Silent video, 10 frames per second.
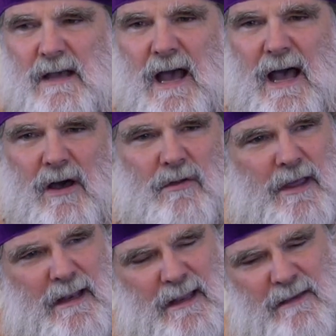how
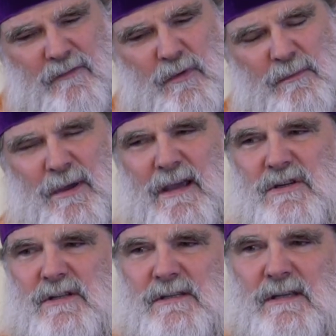they lived with
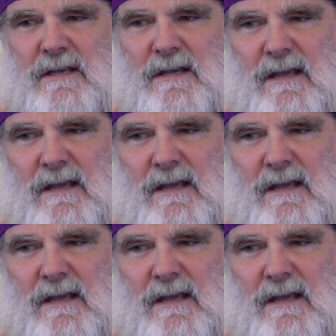patience.